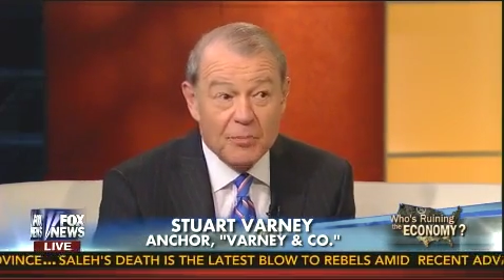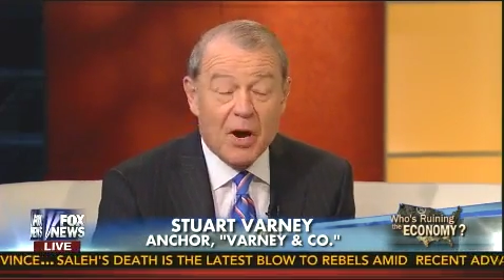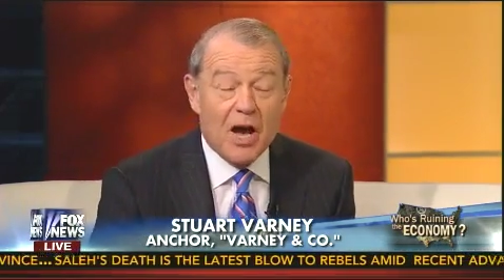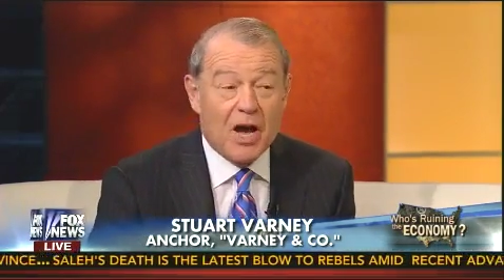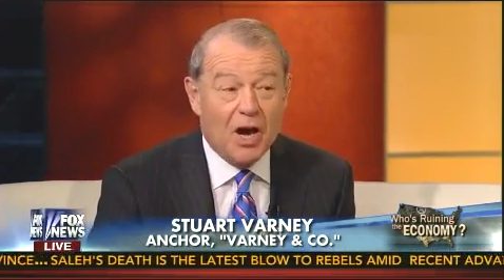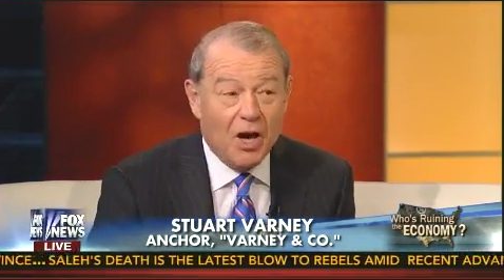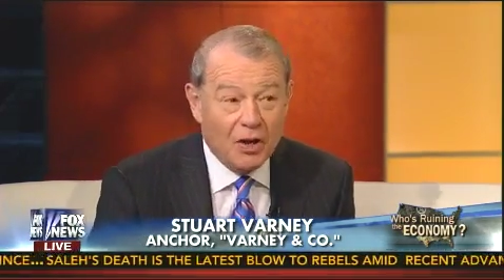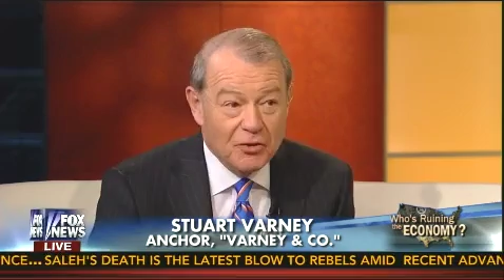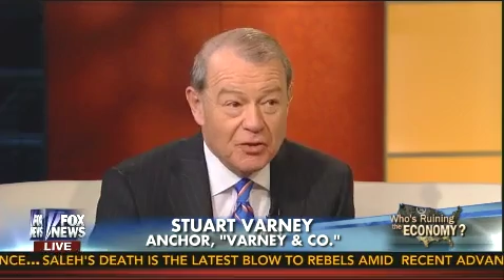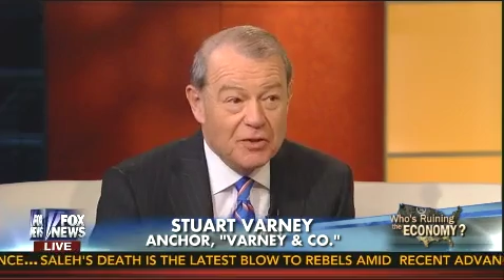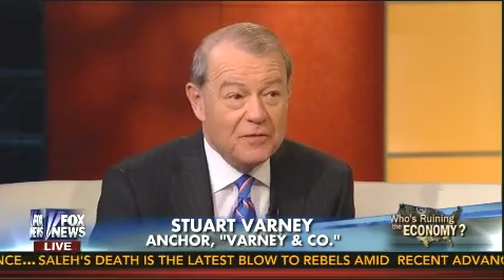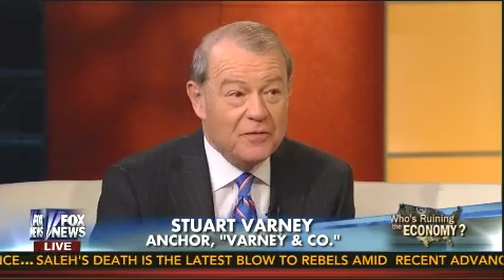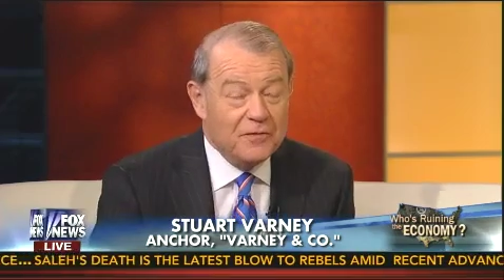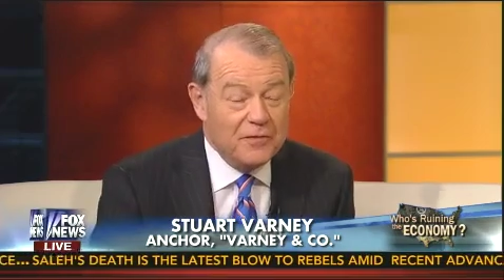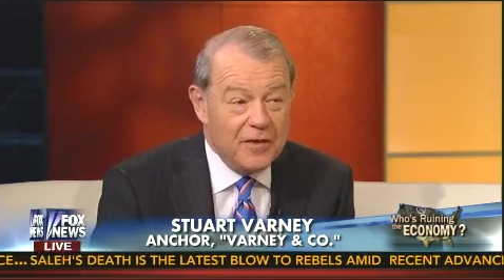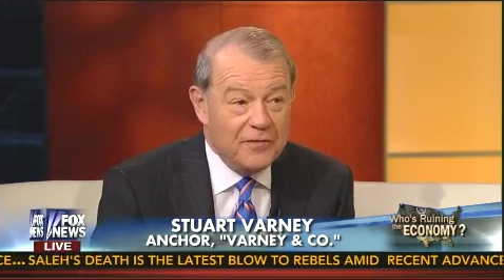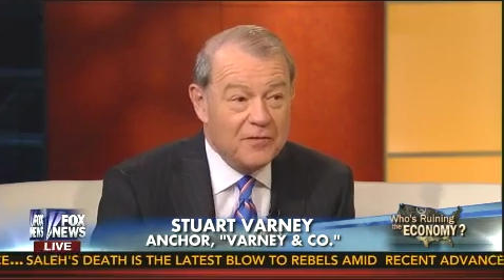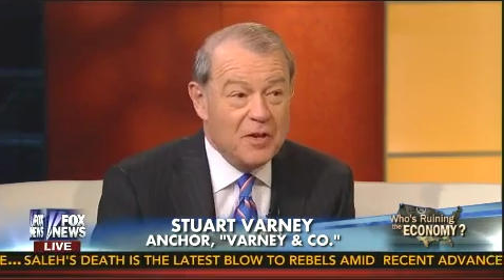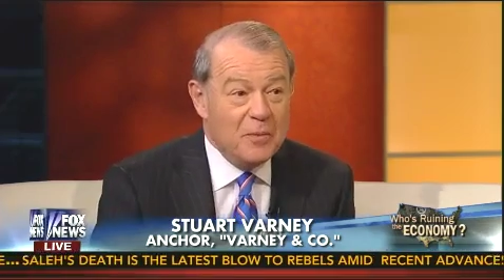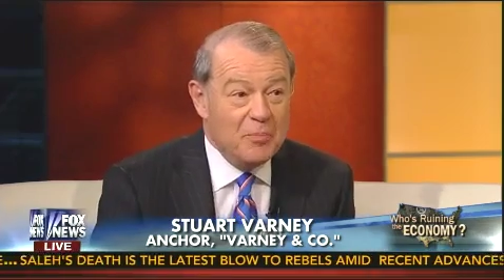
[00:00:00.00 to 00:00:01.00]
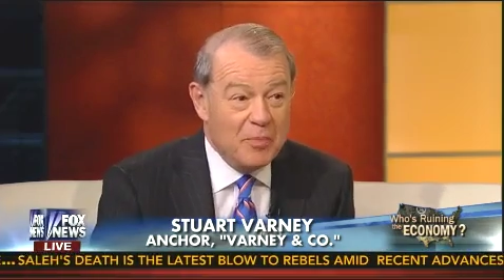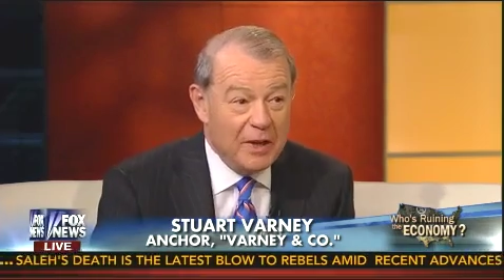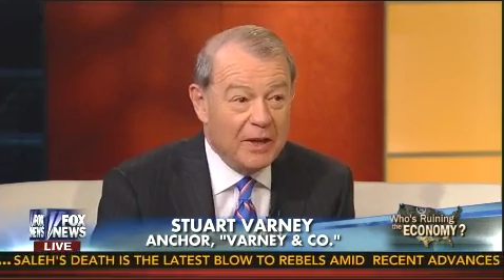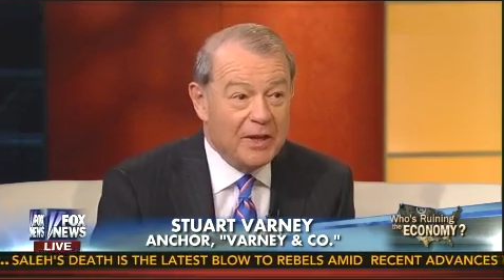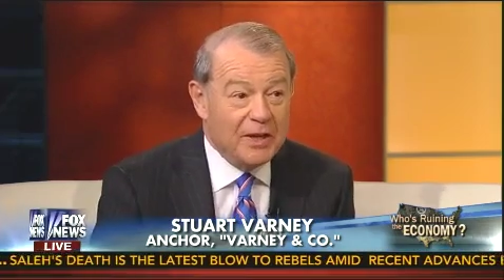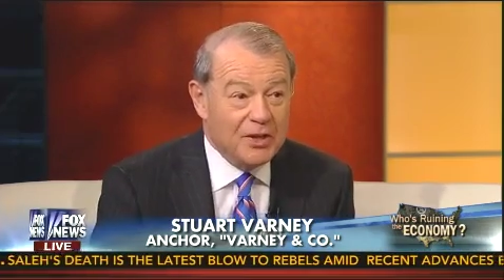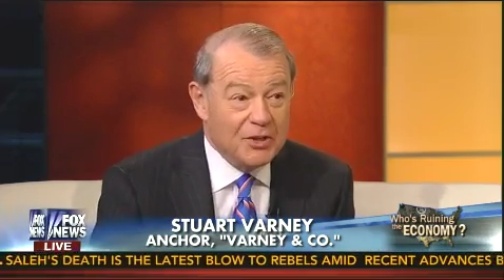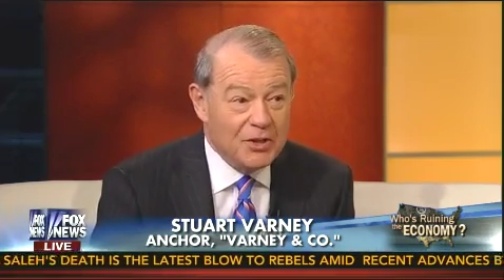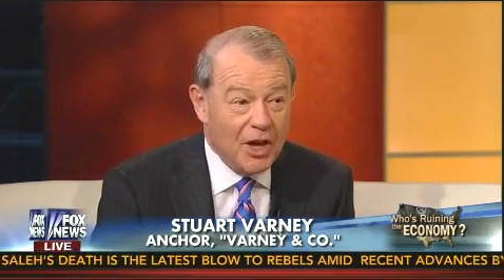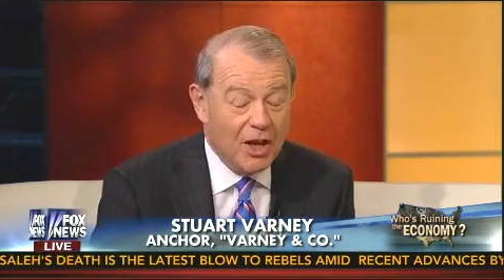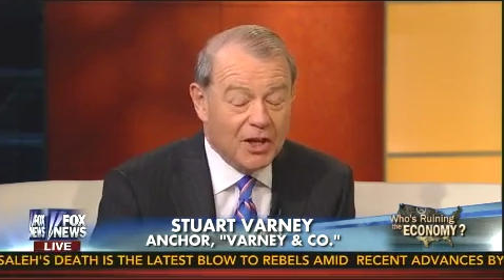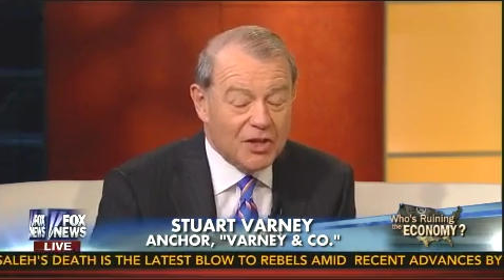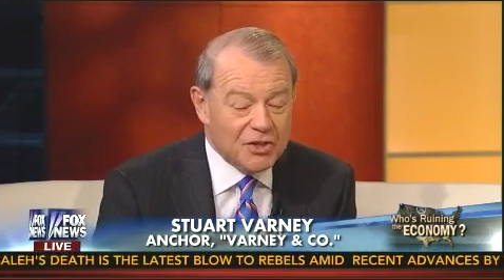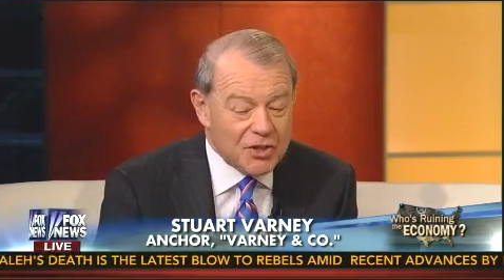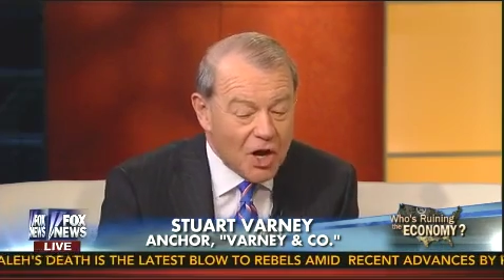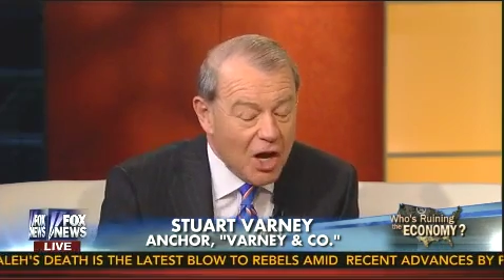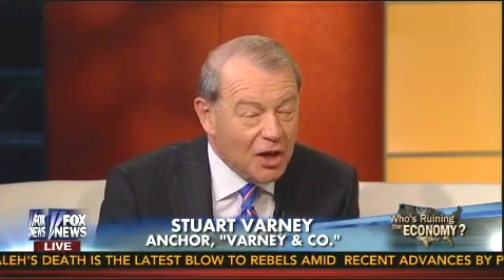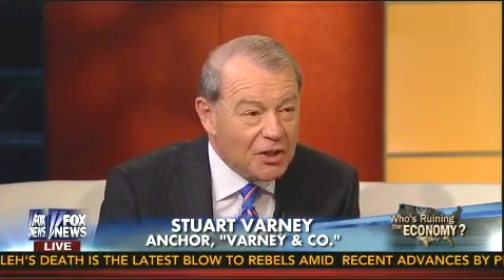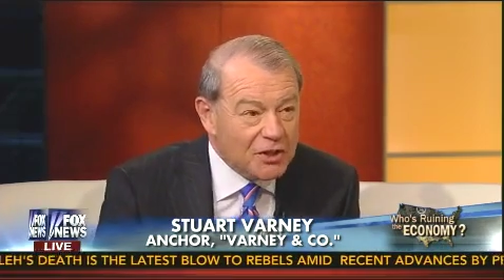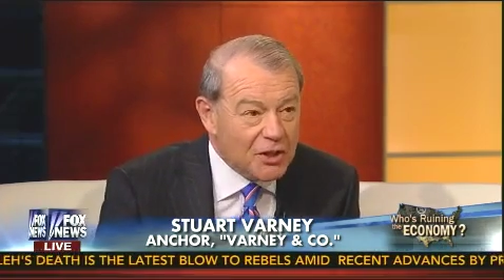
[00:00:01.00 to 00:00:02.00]
by $150 billion
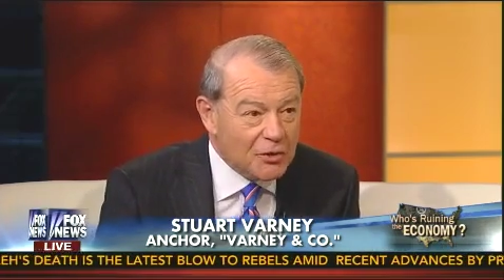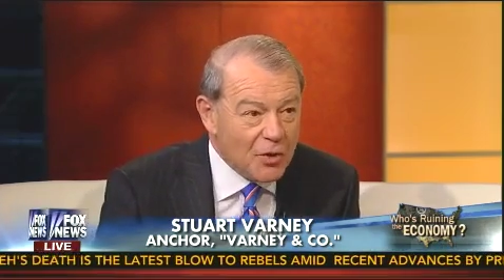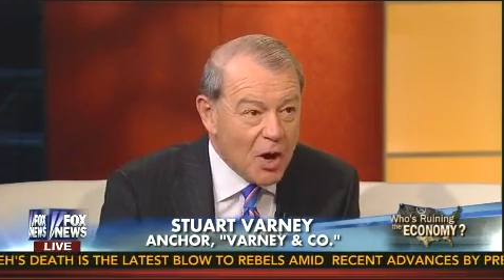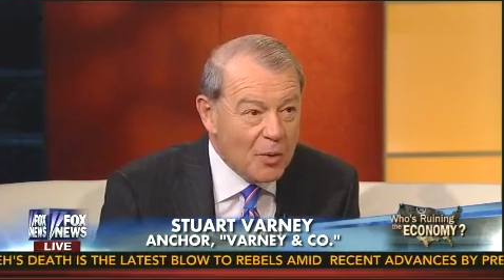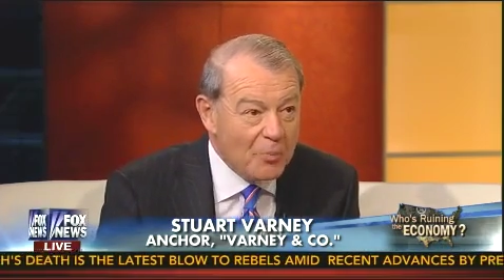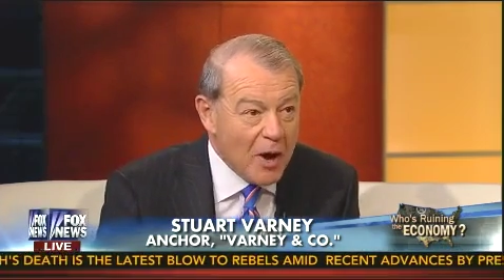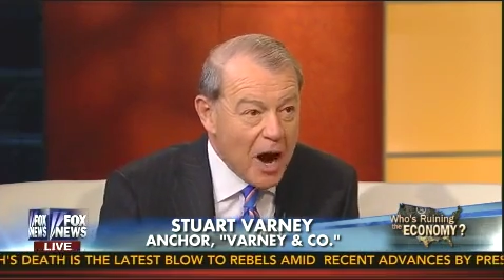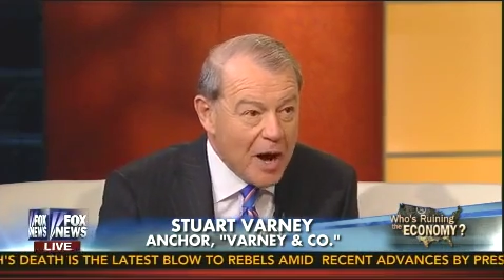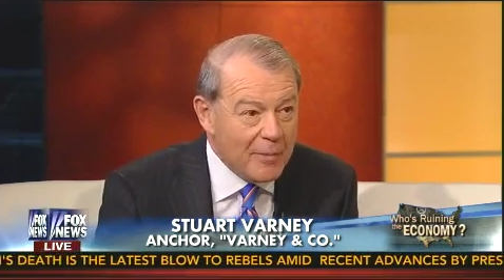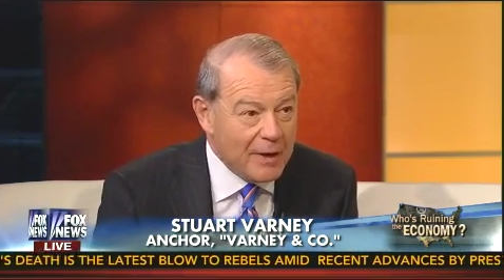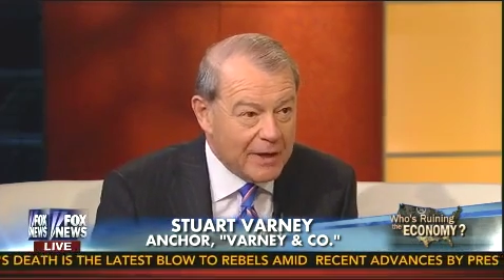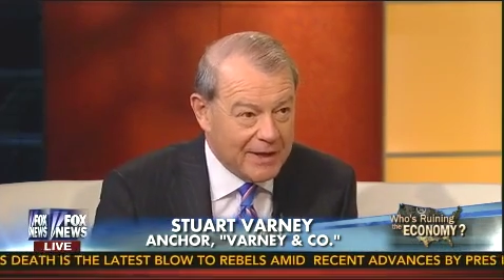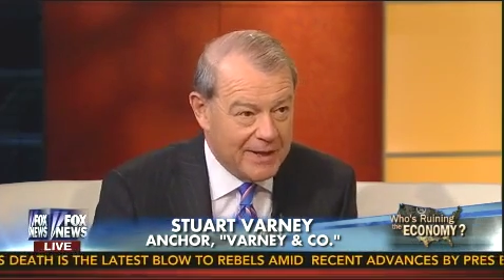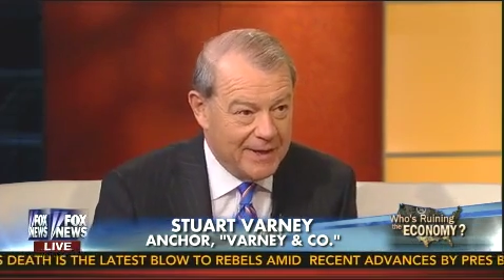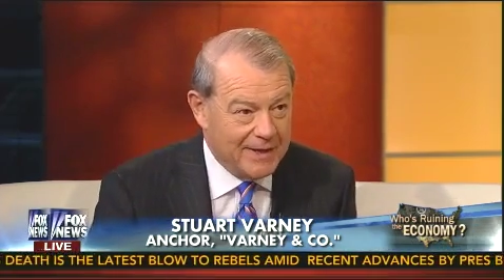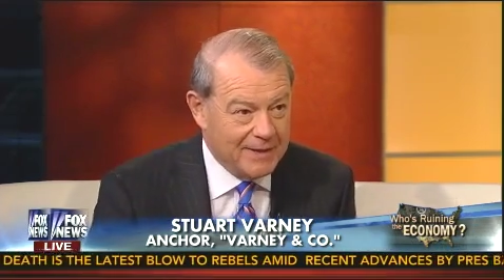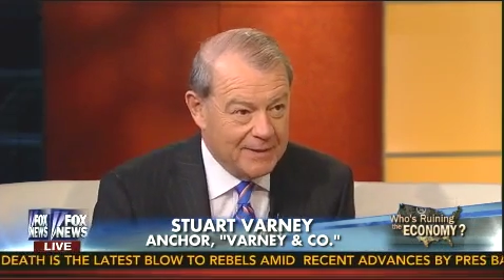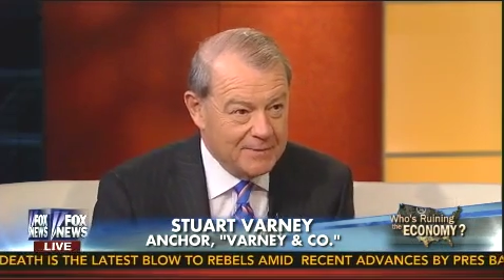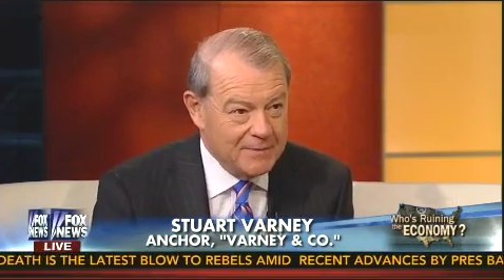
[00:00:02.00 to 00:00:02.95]
under Obamacare.